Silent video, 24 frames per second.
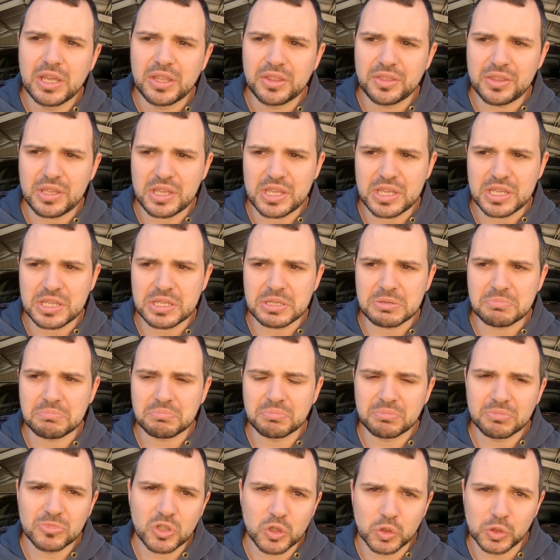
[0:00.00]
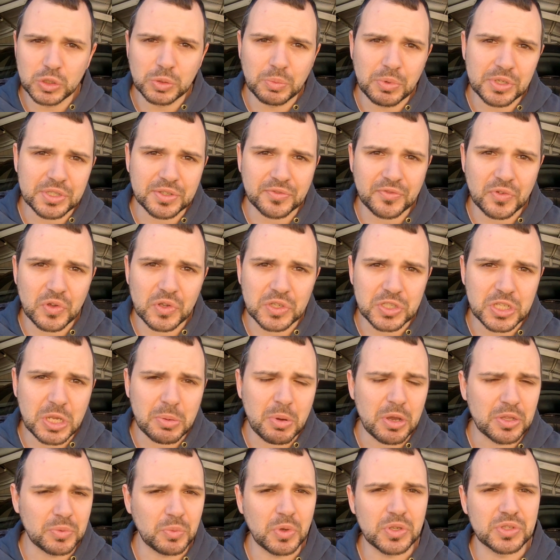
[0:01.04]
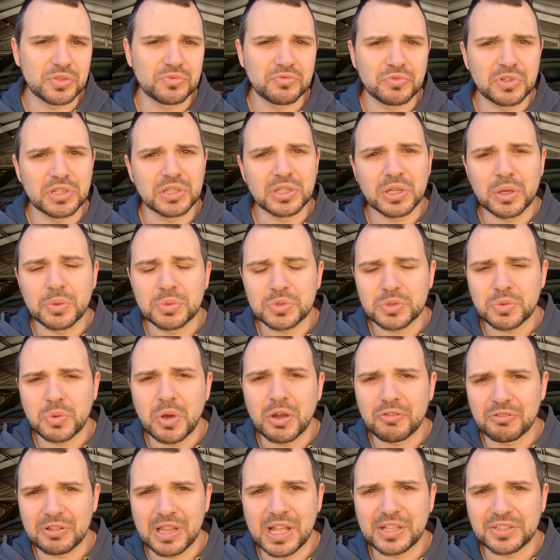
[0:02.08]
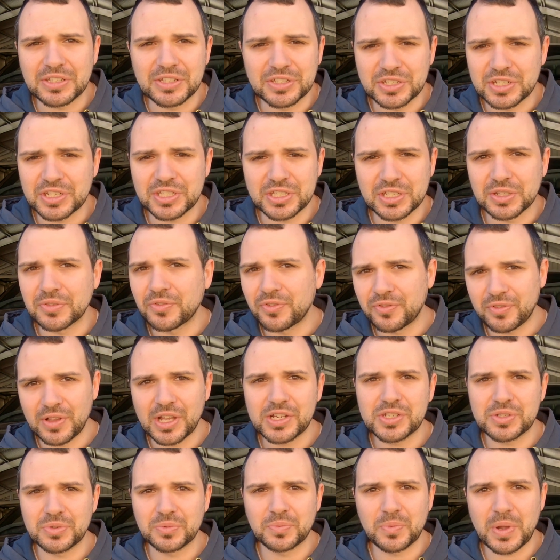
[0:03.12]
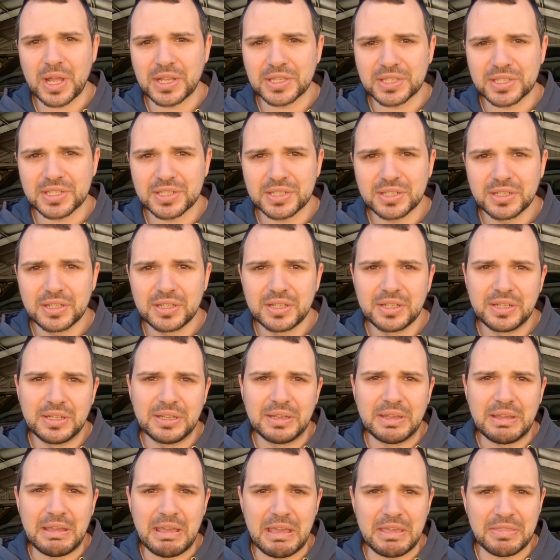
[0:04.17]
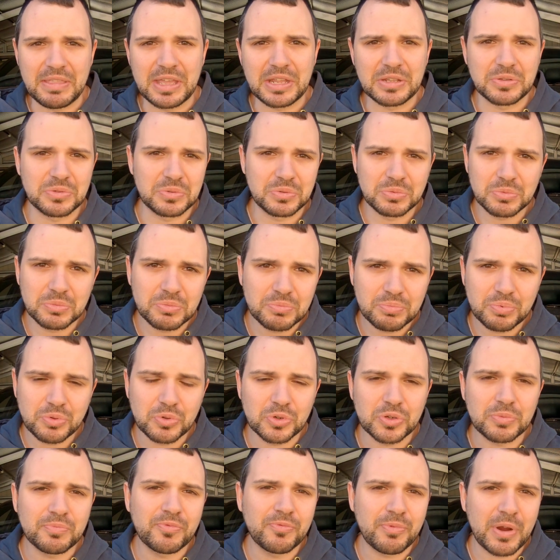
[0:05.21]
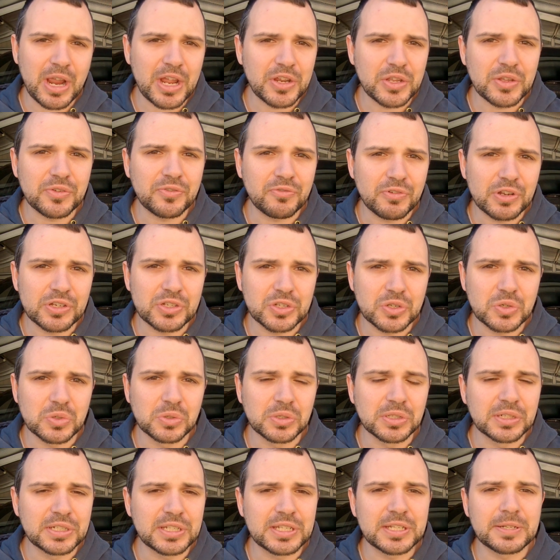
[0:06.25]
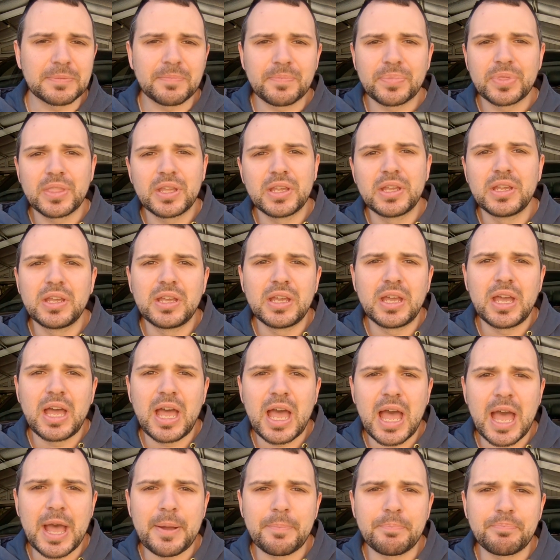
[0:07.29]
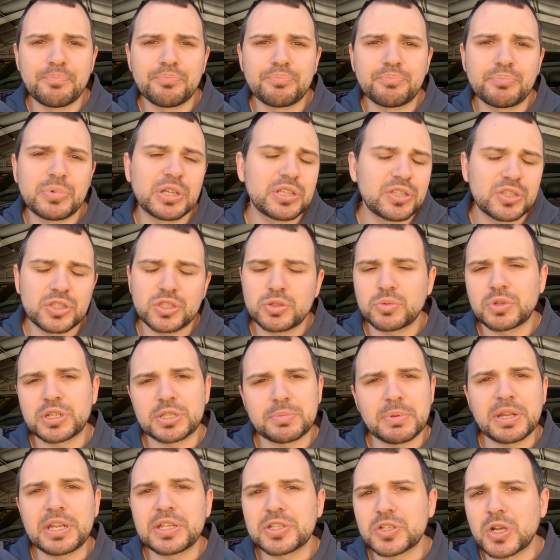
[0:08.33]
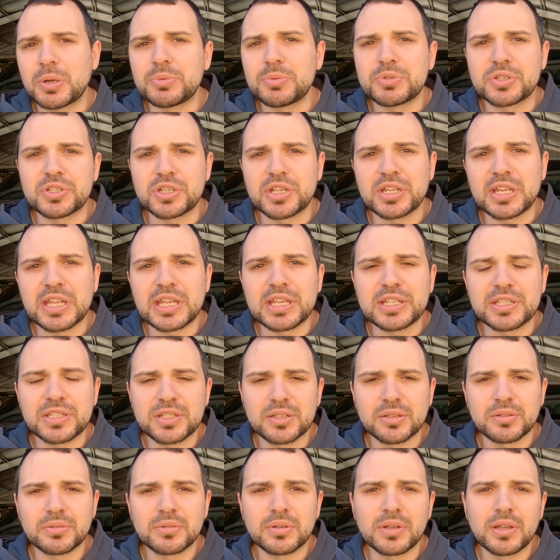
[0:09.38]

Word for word: the coolant was the first time. I wasn't real. I was quite reluctant just to flush it once and then put brand new fresh coolant in. Um, but do it as many times as you need to.